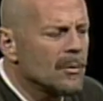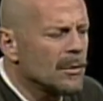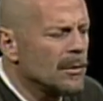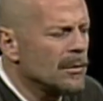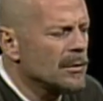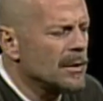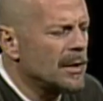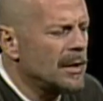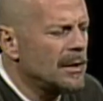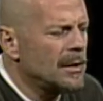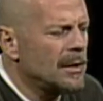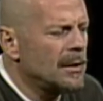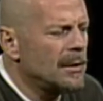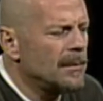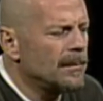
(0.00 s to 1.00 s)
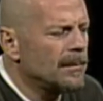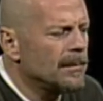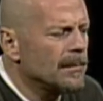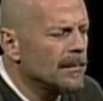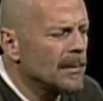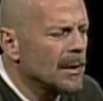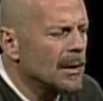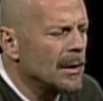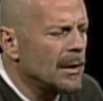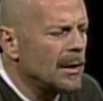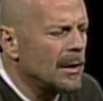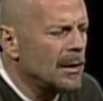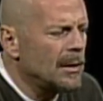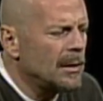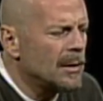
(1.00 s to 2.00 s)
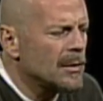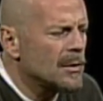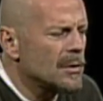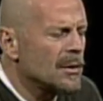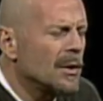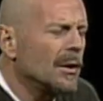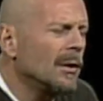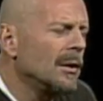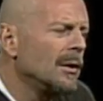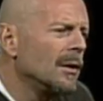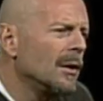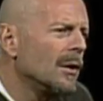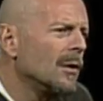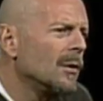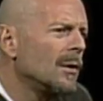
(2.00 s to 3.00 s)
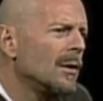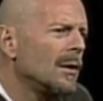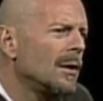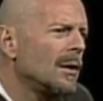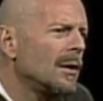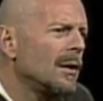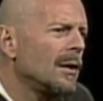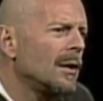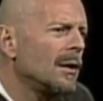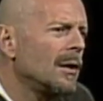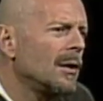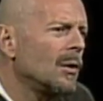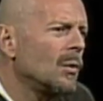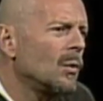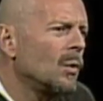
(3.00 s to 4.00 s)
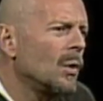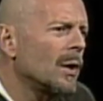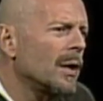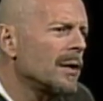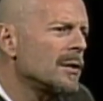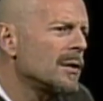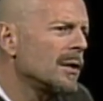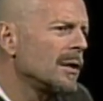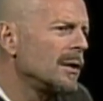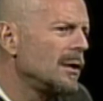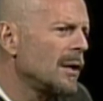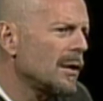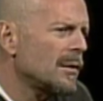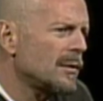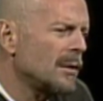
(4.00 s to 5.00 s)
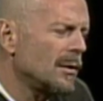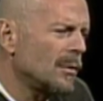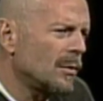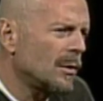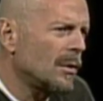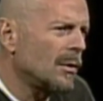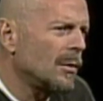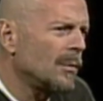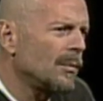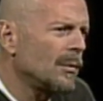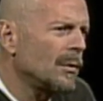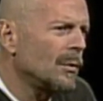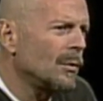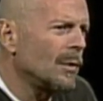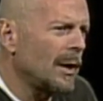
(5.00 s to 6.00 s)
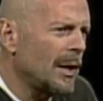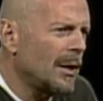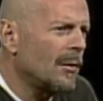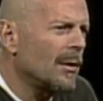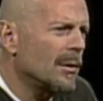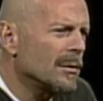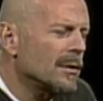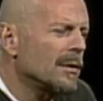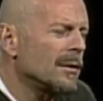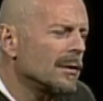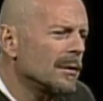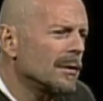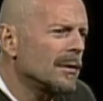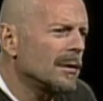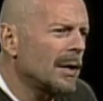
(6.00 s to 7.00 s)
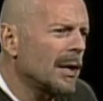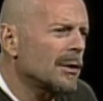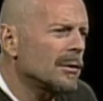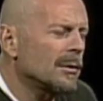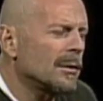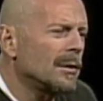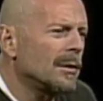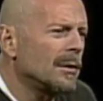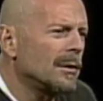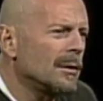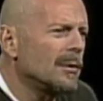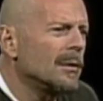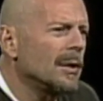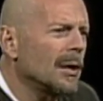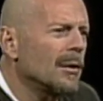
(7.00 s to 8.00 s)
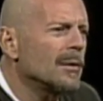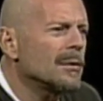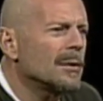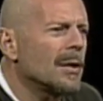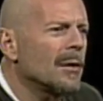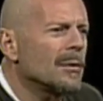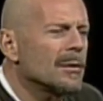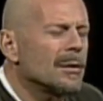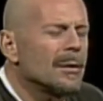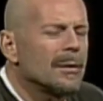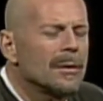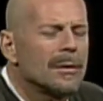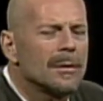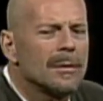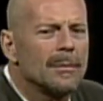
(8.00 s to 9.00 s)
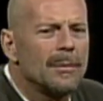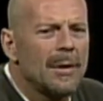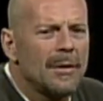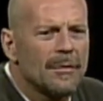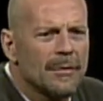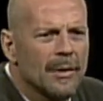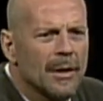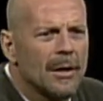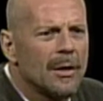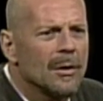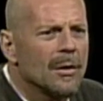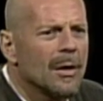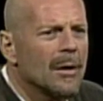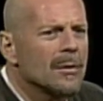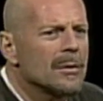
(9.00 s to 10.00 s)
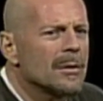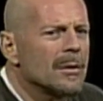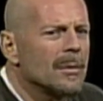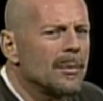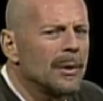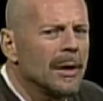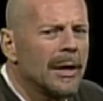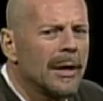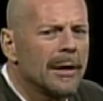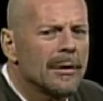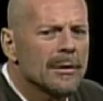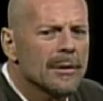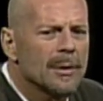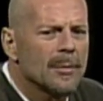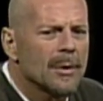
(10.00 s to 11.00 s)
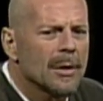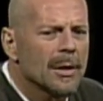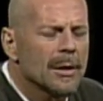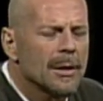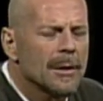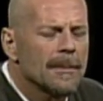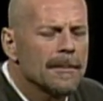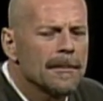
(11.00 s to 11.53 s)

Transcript: roles that I didn't uh, necessarily know when I said yes to the role, how I was going to actually do it, how I was, was going to be funny or how I was going to play it or something like that.